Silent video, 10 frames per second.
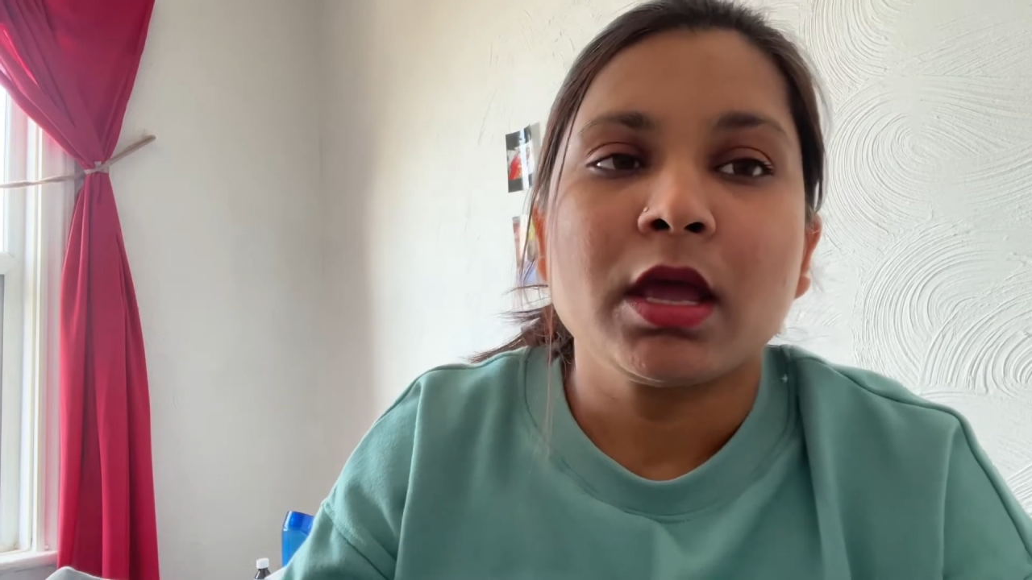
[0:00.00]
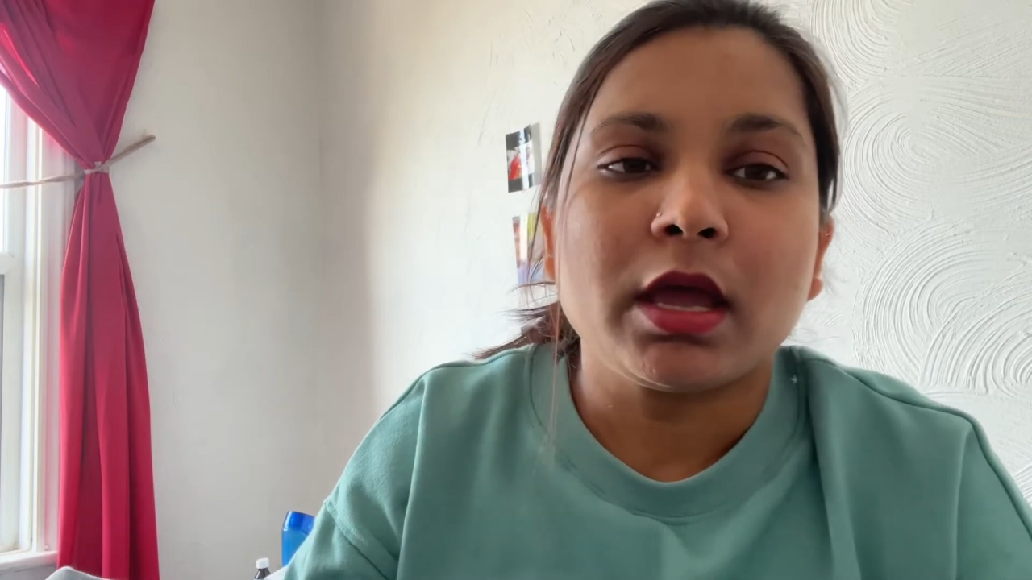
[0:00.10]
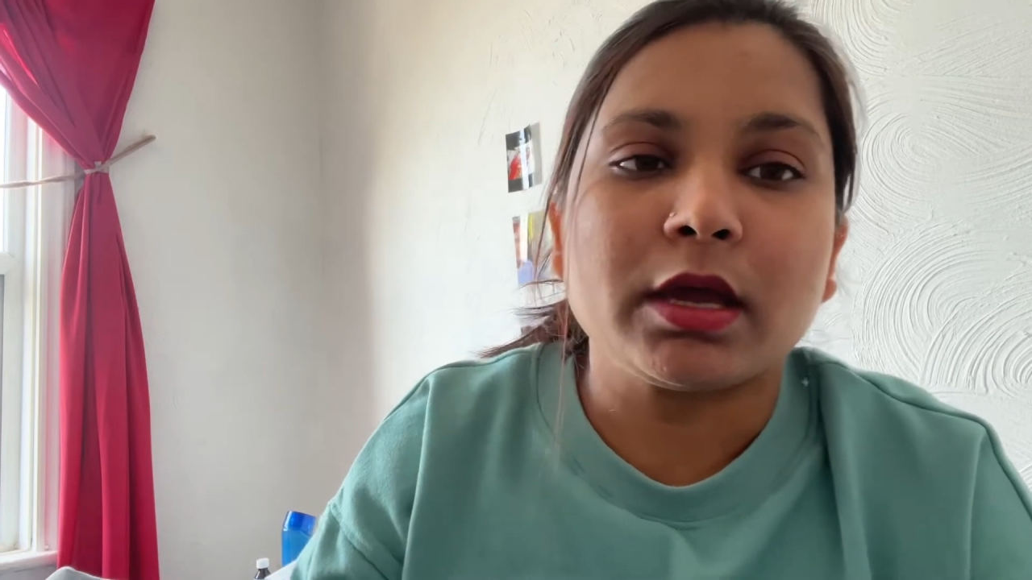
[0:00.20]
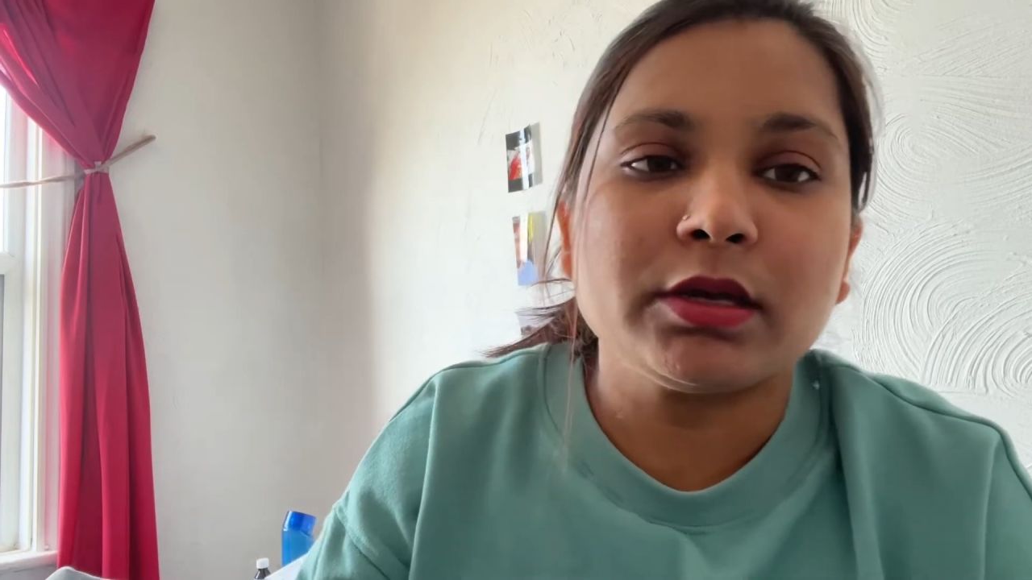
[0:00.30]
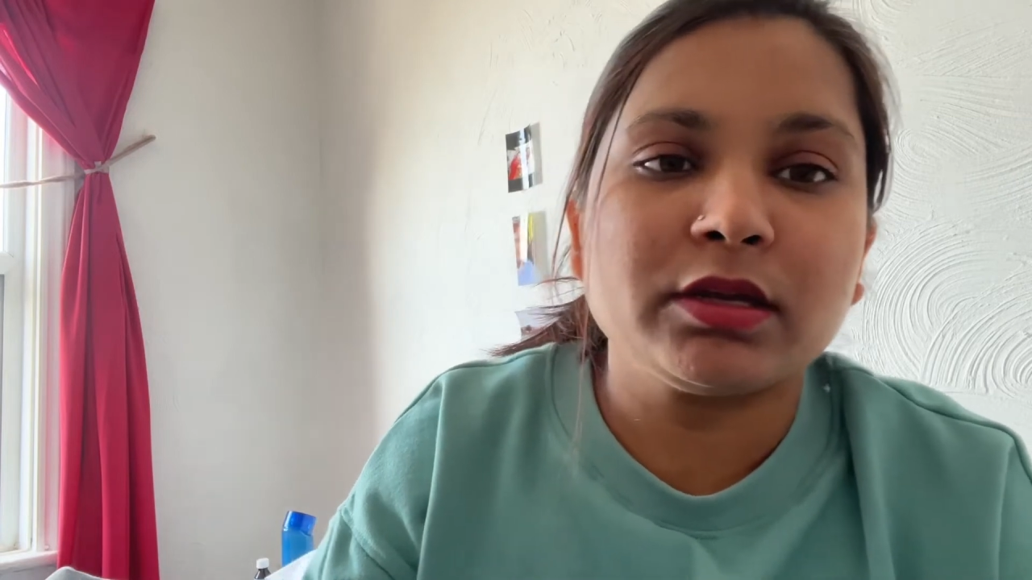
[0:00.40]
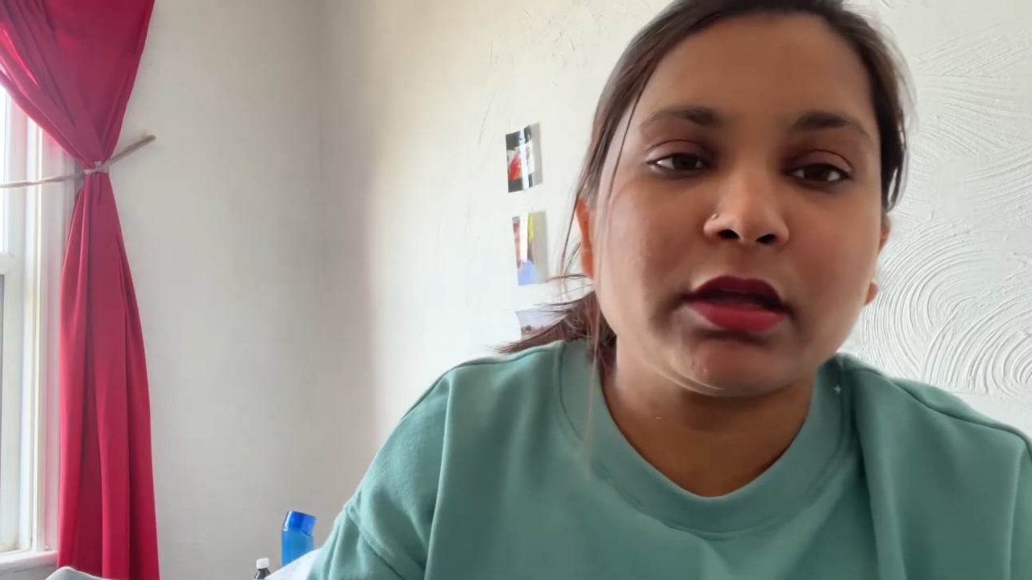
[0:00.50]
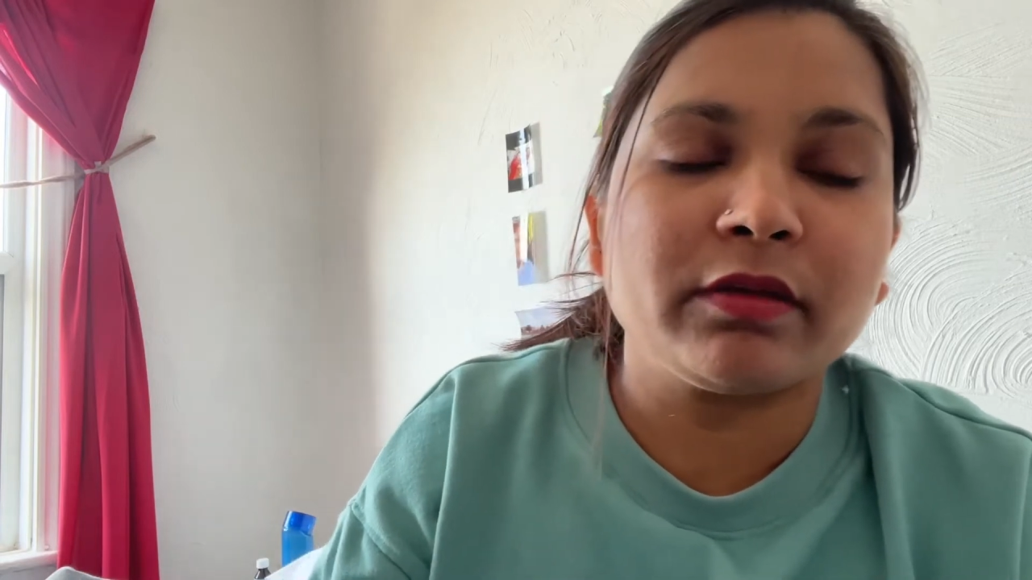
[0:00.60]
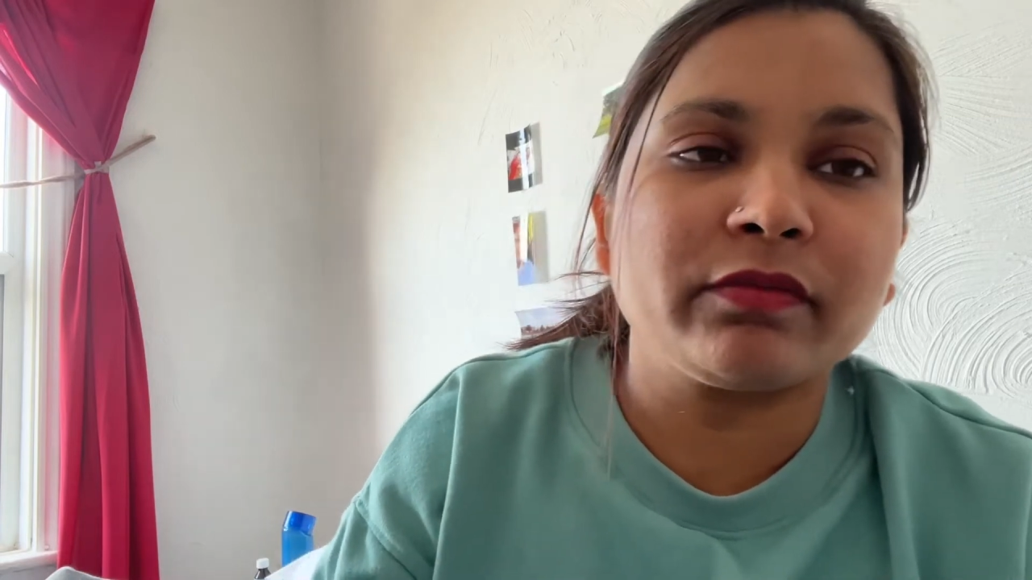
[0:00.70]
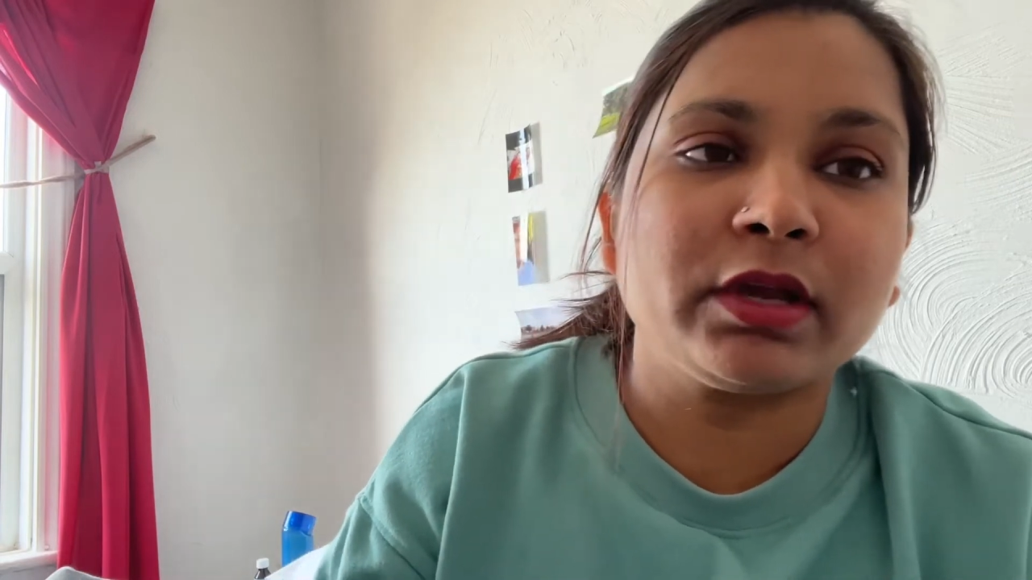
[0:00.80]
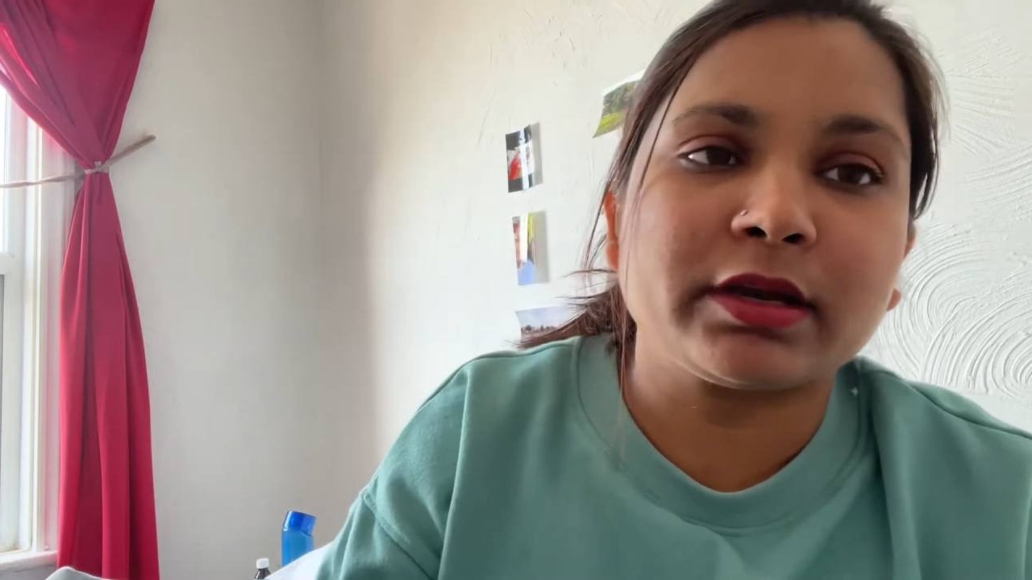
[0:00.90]
And
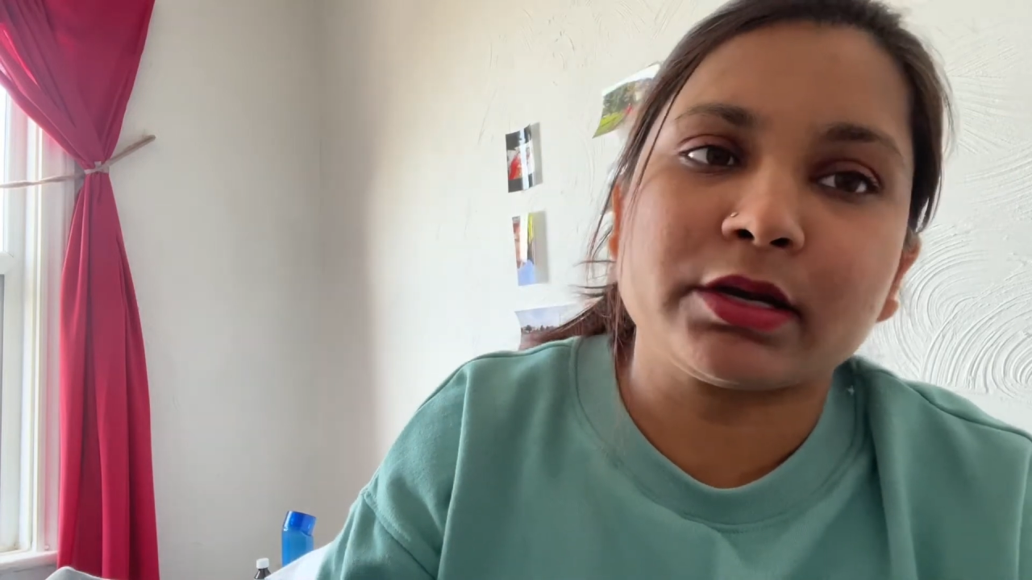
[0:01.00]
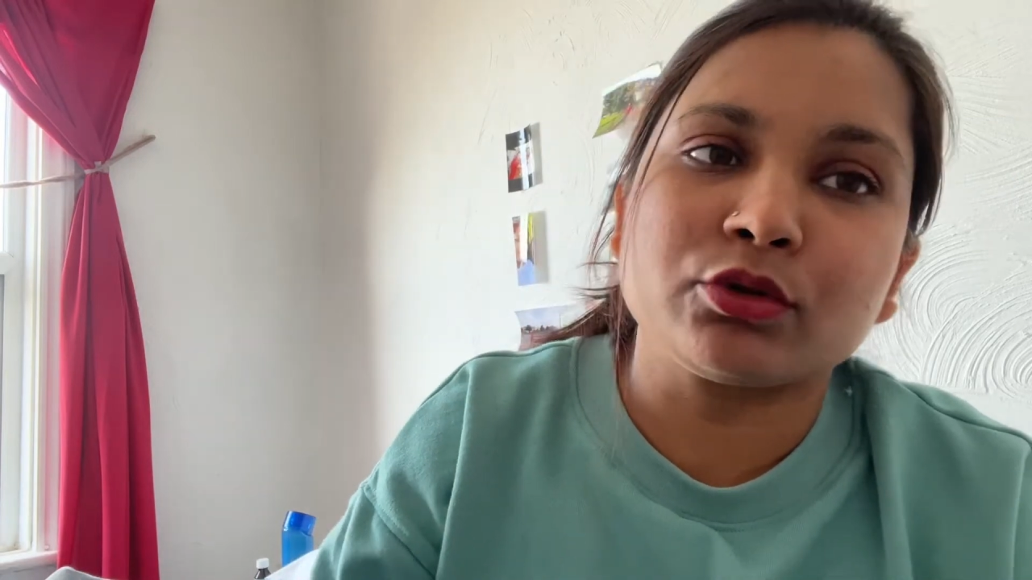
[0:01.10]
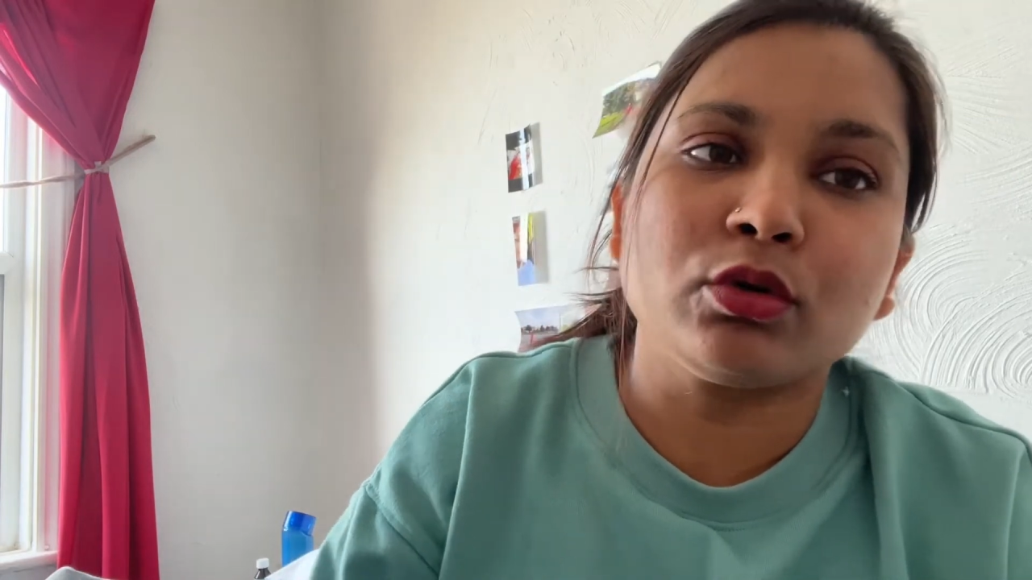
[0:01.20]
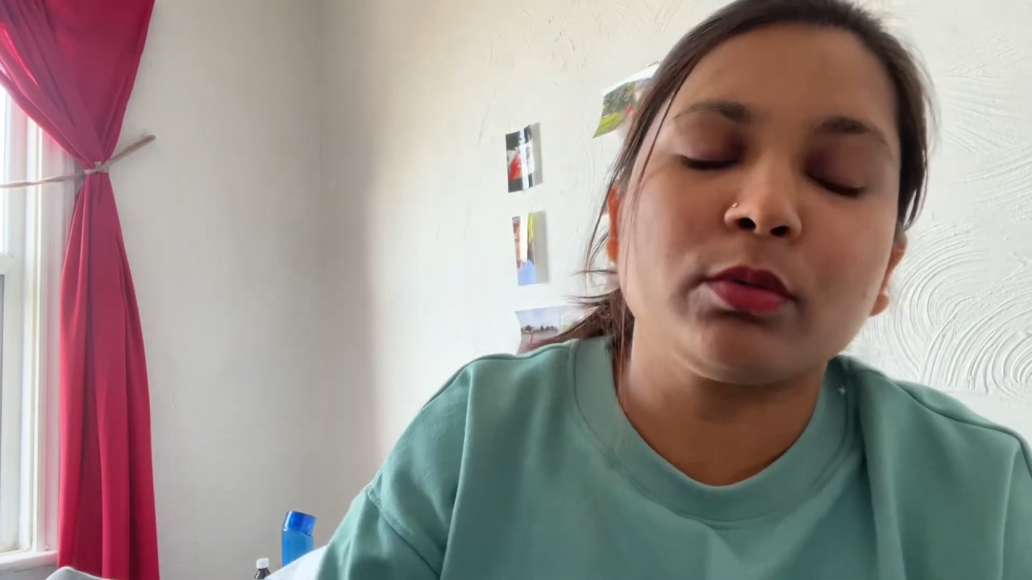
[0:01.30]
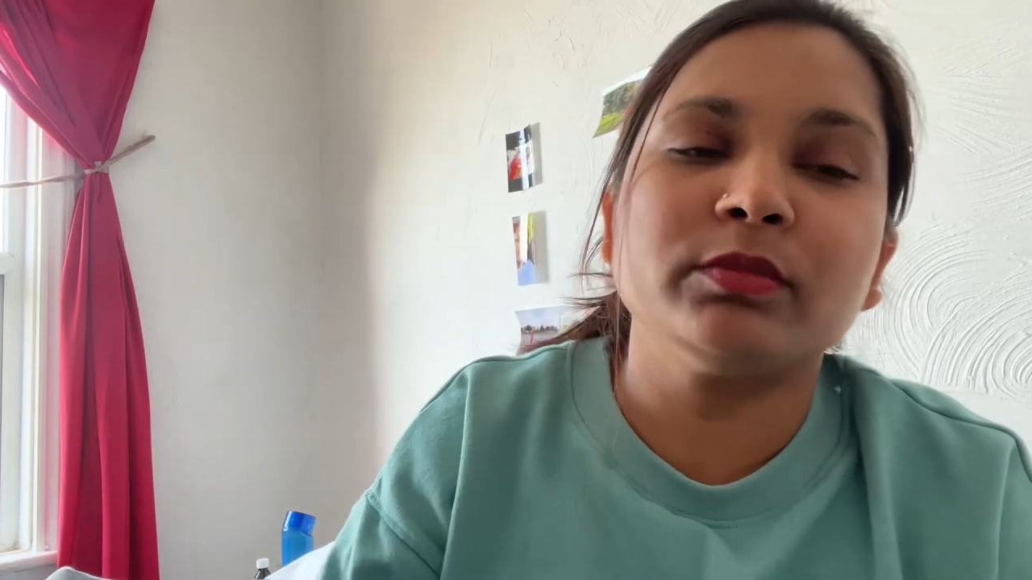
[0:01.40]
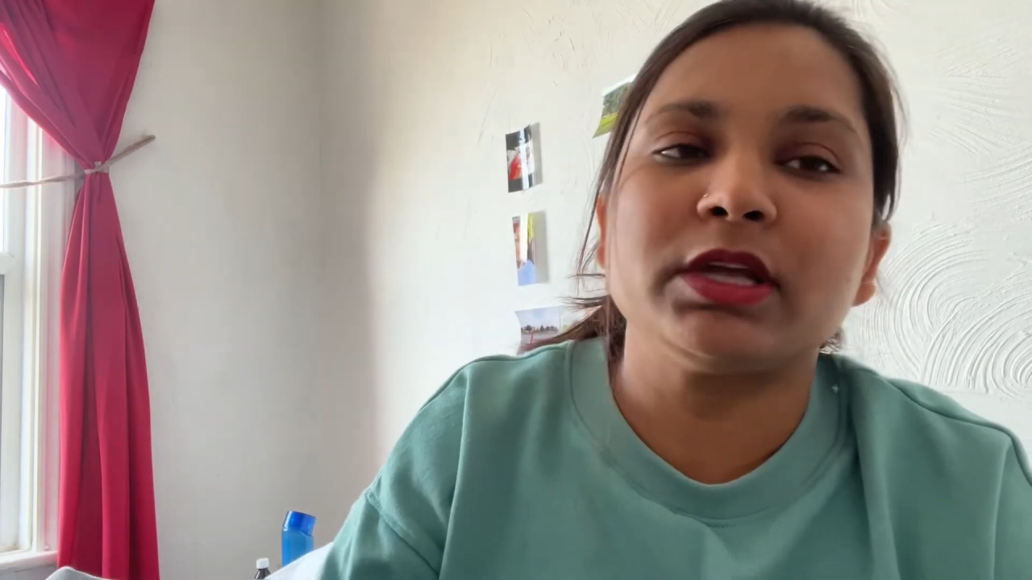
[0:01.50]
if they are at home,